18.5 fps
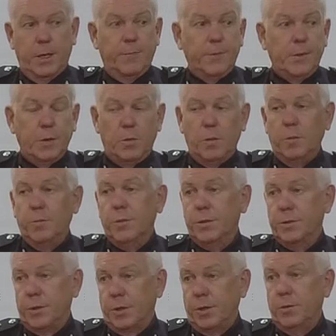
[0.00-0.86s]
have the
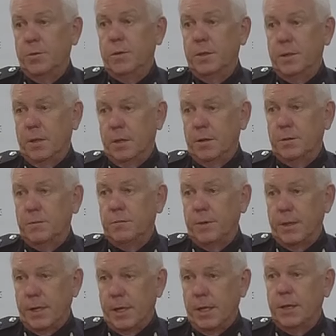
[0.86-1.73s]
equipment secured and those
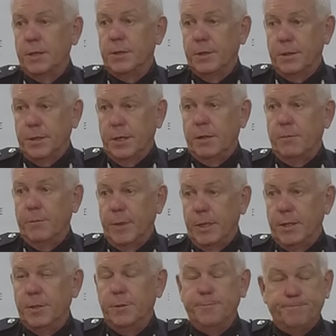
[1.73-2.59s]
regulations are amended.